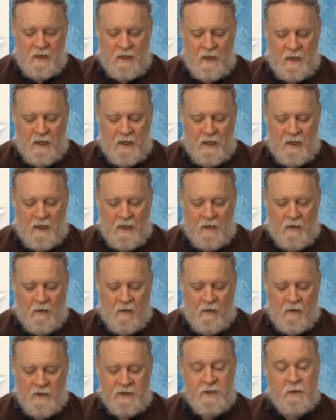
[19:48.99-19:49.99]

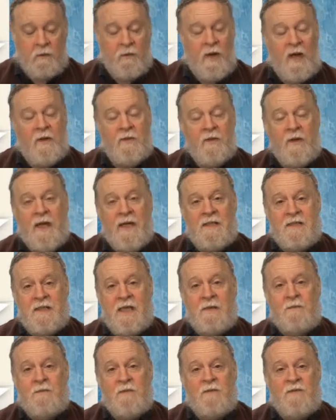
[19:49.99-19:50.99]
or is it rather a
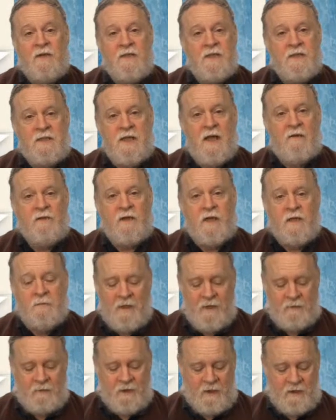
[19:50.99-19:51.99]
deep philosophic
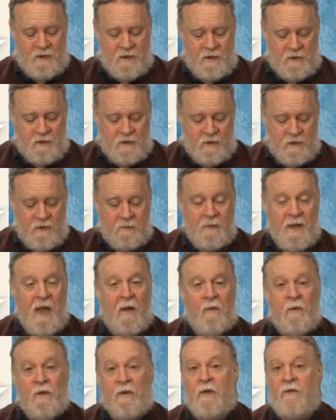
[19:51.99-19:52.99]
commitment to the
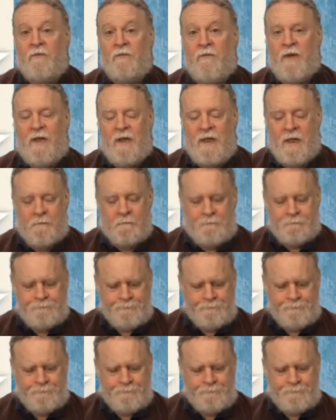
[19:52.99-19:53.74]
power of money?